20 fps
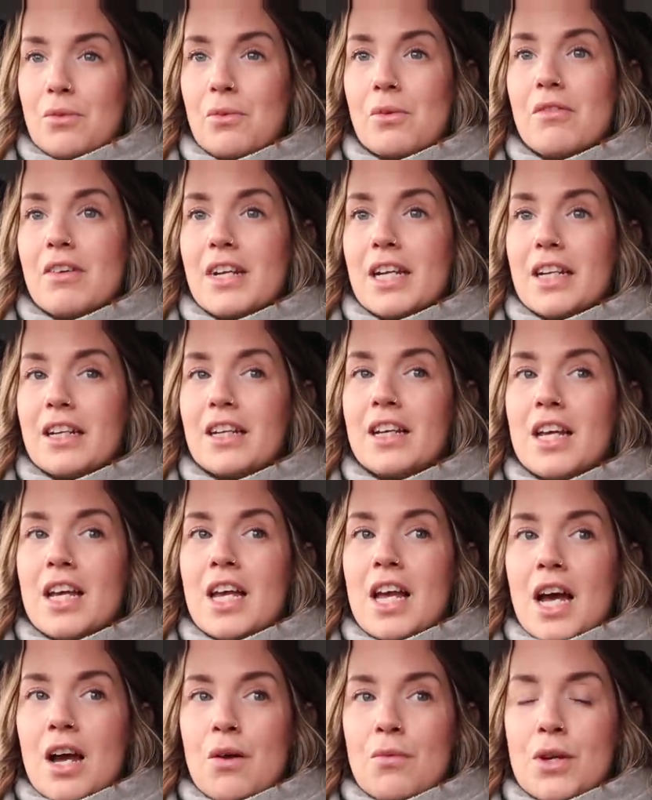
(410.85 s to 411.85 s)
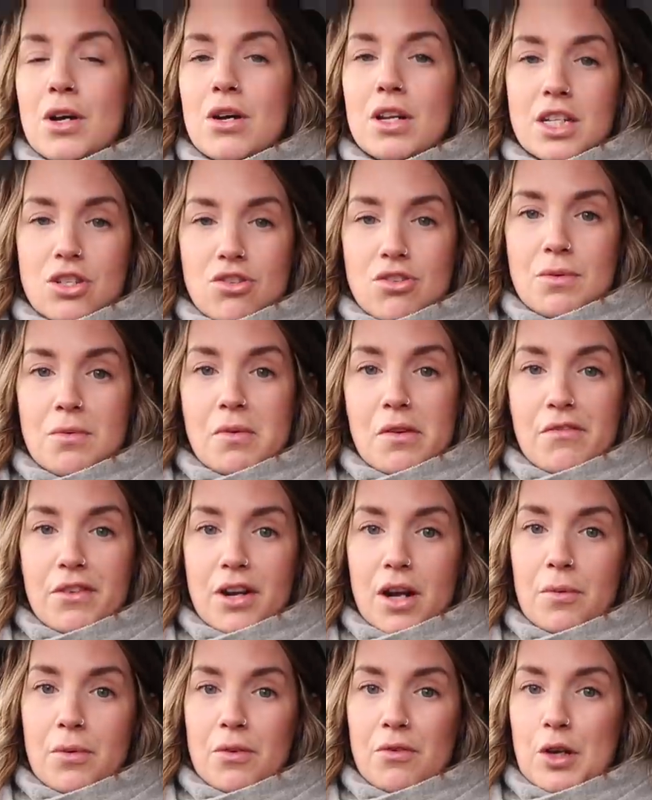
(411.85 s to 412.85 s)
that we're in. And we are literally
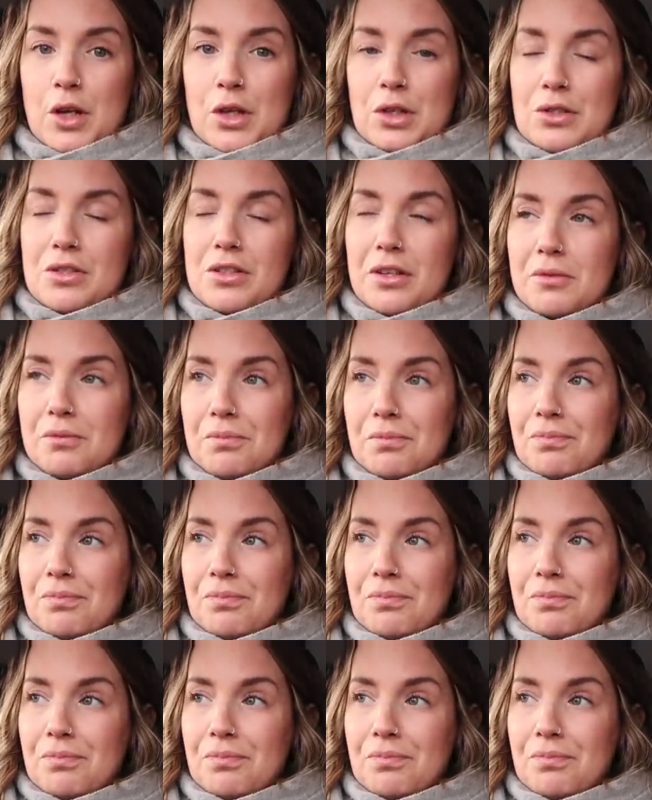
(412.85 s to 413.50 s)
moving up the road.